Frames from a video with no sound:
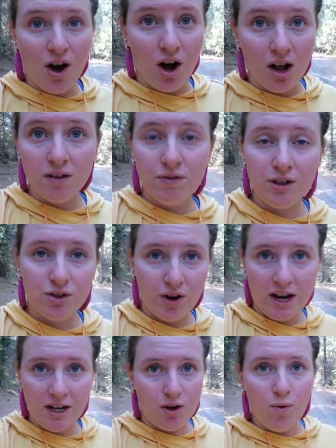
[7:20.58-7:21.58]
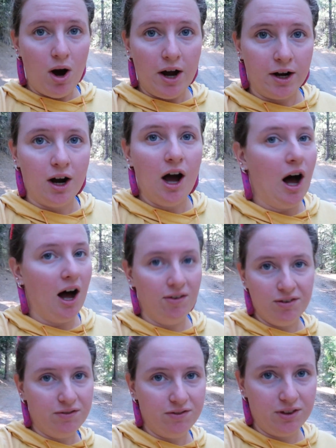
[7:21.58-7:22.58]
all of the draining water
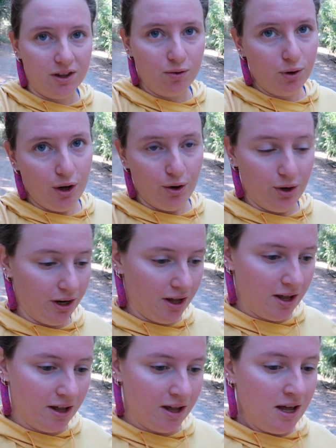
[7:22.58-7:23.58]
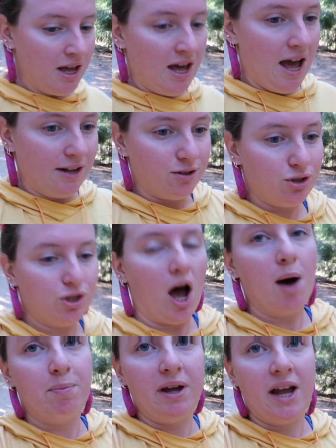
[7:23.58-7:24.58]
off of the road and
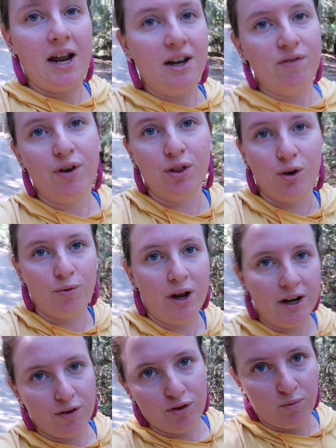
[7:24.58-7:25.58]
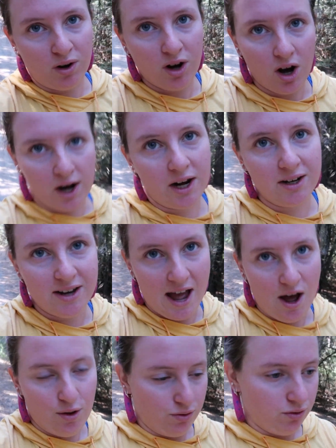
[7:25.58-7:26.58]
stopping any further rutting from occurring
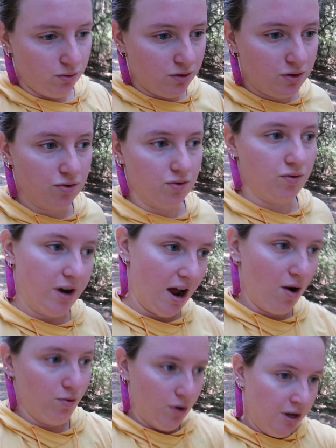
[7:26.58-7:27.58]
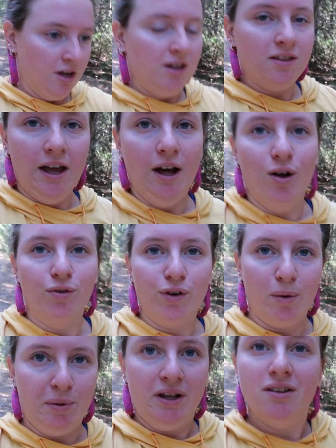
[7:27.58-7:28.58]
down the hill
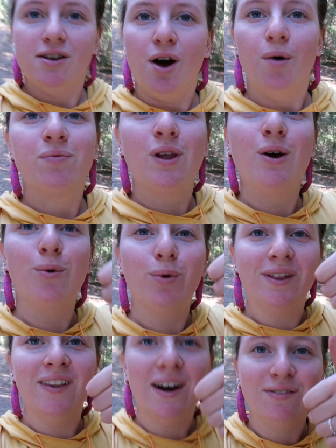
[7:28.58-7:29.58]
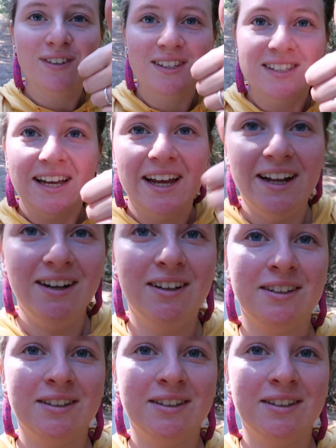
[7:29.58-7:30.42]
from it. So we love to see it.